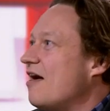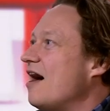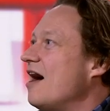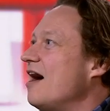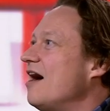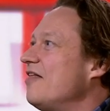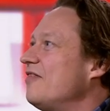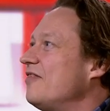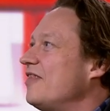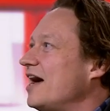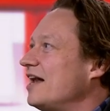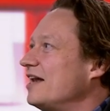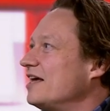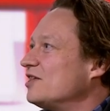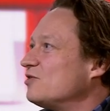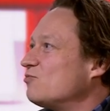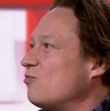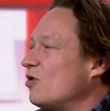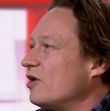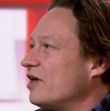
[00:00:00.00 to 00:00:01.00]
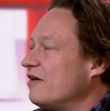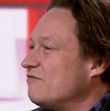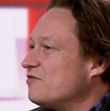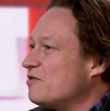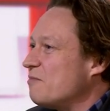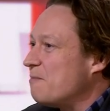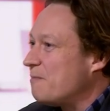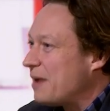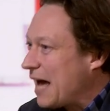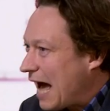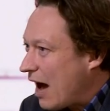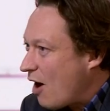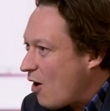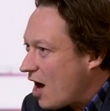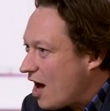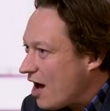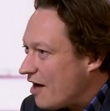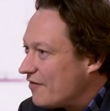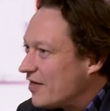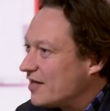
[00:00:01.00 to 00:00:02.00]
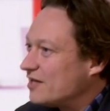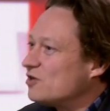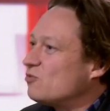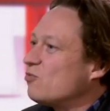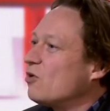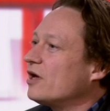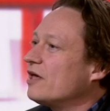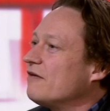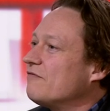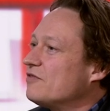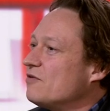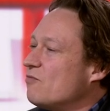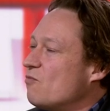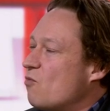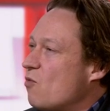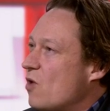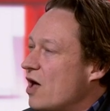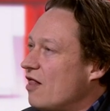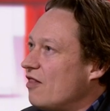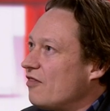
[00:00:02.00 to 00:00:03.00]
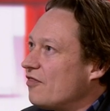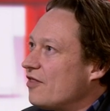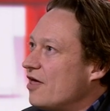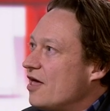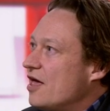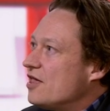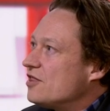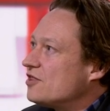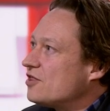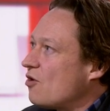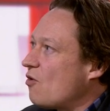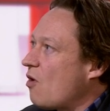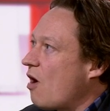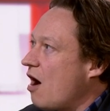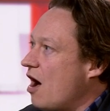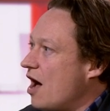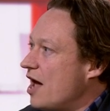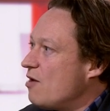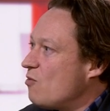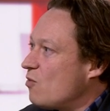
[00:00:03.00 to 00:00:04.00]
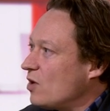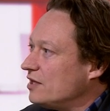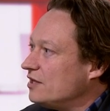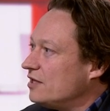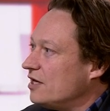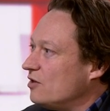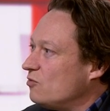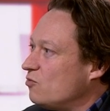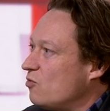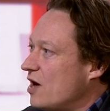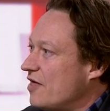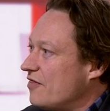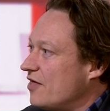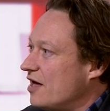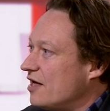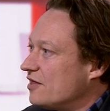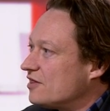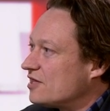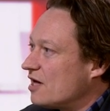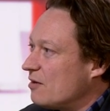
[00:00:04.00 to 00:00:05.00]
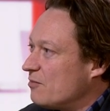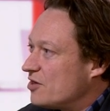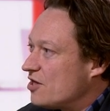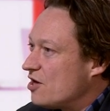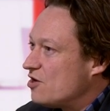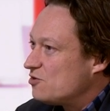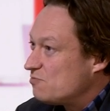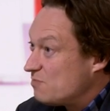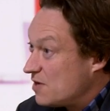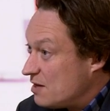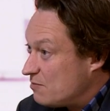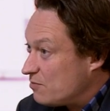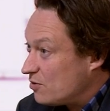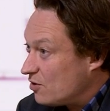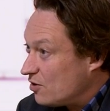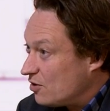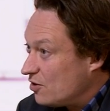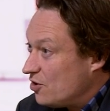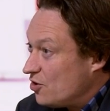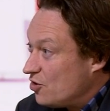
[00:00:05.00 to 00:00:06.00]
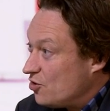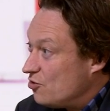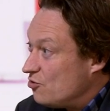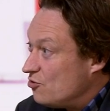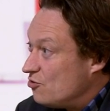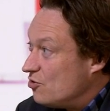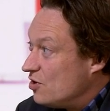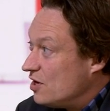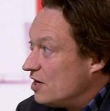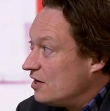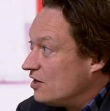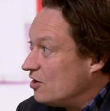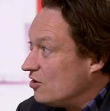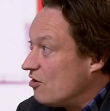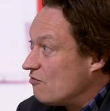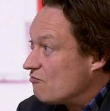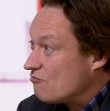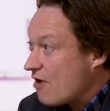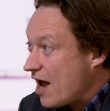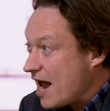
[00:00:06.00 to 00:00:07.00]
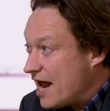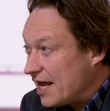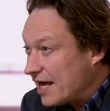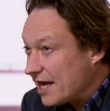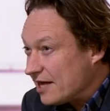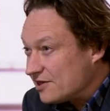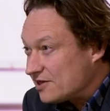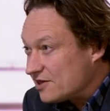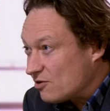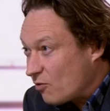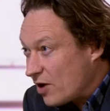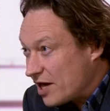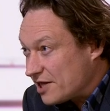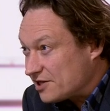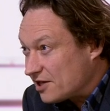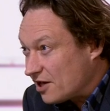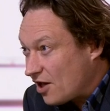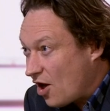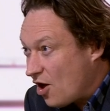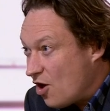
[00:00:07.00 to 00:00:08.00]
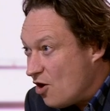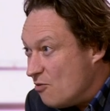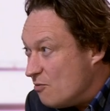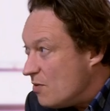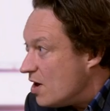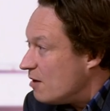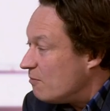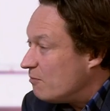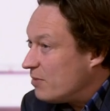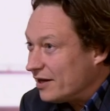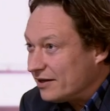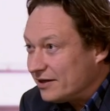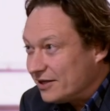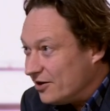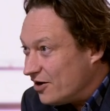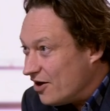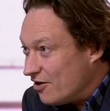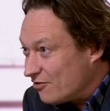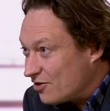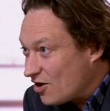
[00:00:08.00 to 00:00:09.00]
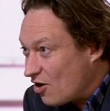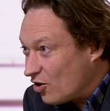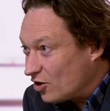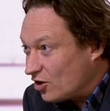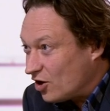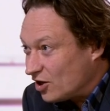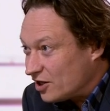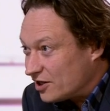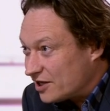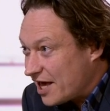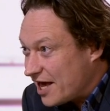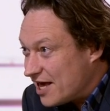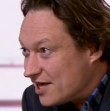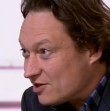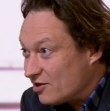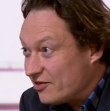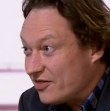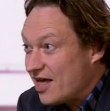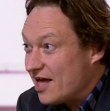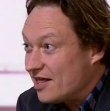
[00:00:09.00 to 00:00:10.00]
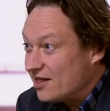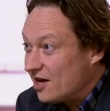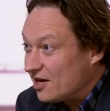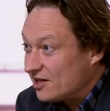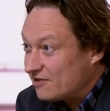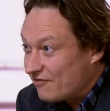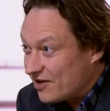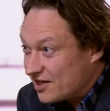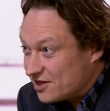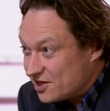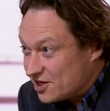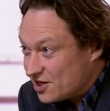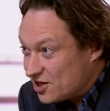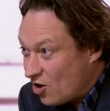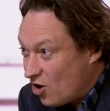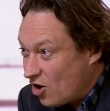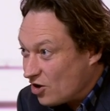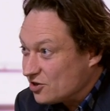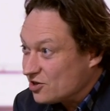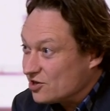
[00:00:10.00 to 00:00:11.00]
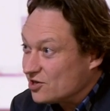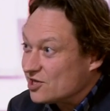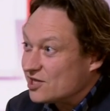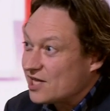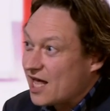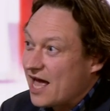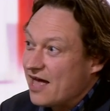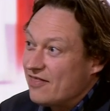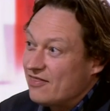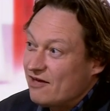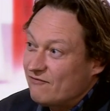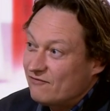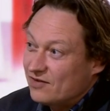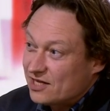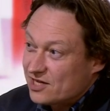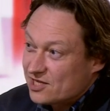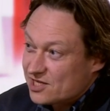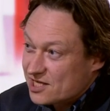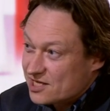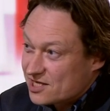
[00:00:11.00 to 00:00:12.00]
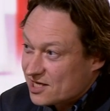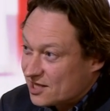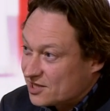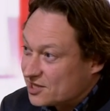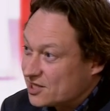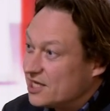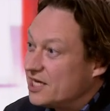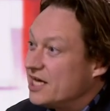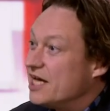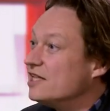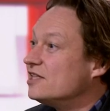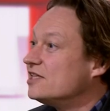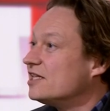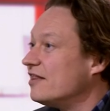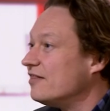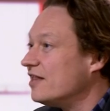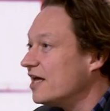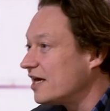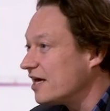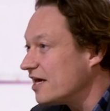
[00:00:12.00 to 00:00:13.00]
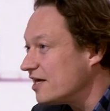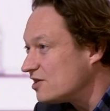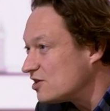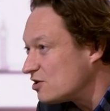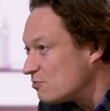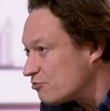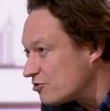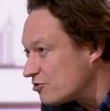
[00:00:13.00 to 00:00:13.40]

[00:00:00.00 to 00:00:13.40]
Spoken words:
That is what gives them power. That is what gives them wealth. So I wondered whether some of those people who, rail against the West at home, but, go on holidays in their nice fancy yachts and stay in their villas in Tuscany and send their kids to